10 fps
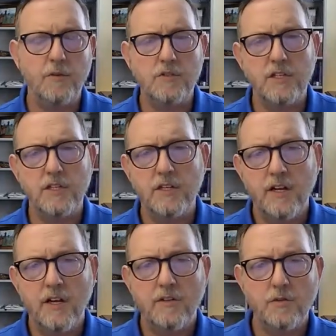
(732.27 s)
Those
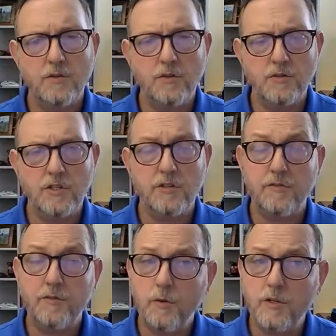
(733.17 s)
are
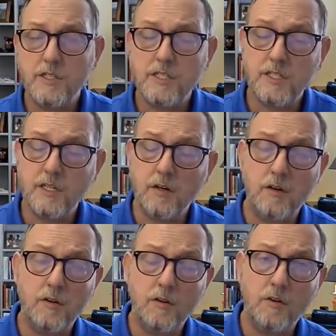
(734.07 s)
enforced,
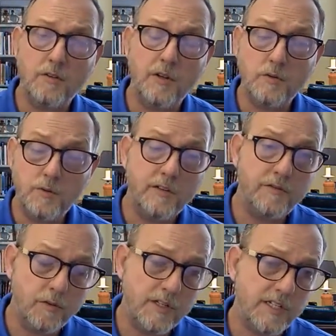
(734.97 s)
or those
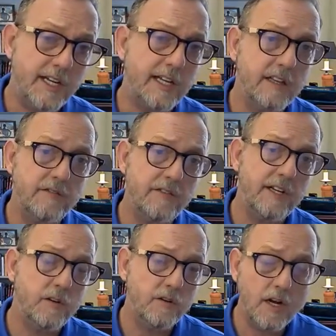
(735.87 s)
reinforce again the
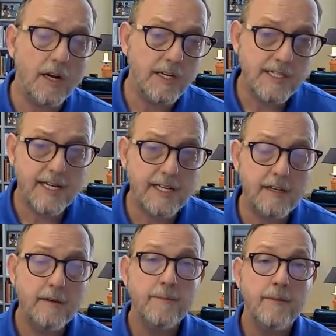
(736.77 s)
video
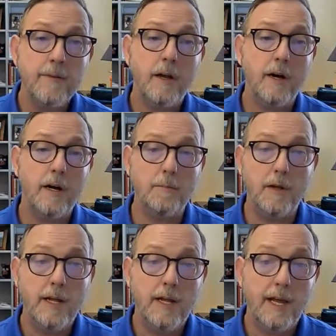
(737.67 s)
content.
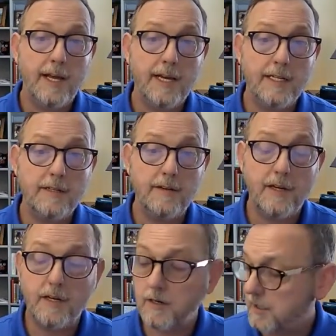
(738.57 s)
And
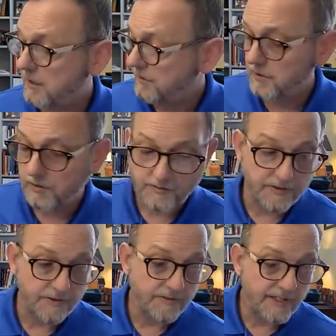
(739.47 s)
there are
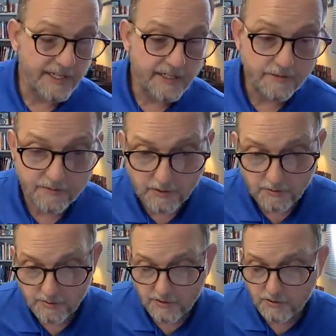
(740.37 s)
15 of
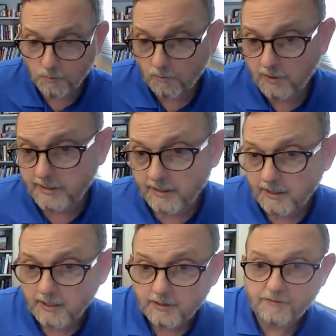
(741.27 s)
those. There's 1
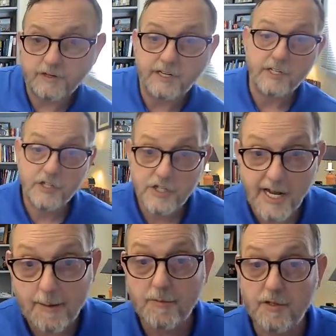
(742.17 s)
for each
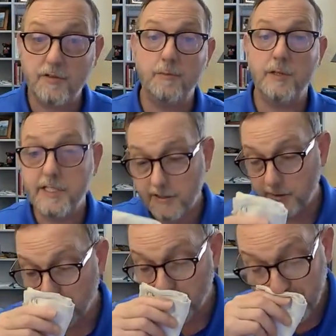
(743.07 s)
chapter of
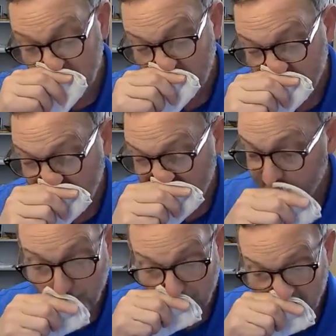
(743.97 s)
material. Excuse me.